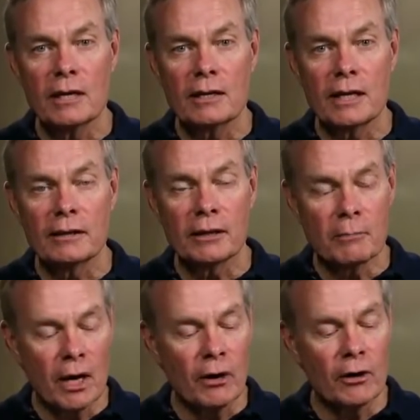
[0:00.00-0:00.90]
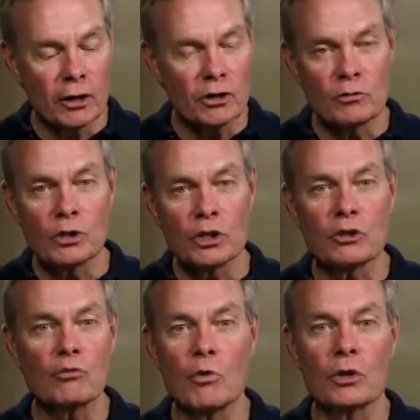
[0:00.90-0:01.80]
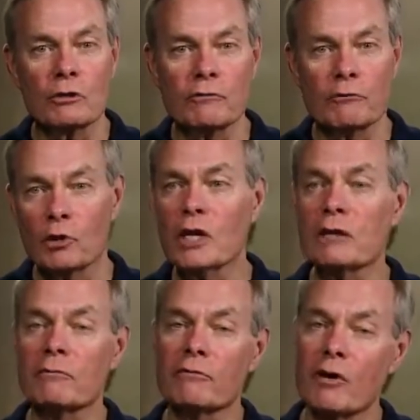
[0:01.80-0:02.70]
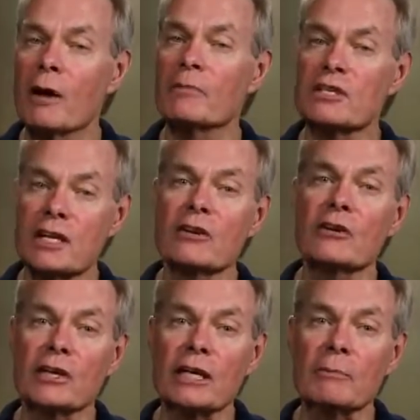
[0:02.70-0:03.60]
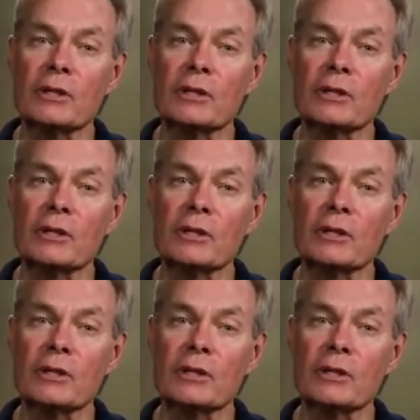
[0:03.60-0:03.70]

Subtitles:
That the Americans were just wanting freedom from tyranny,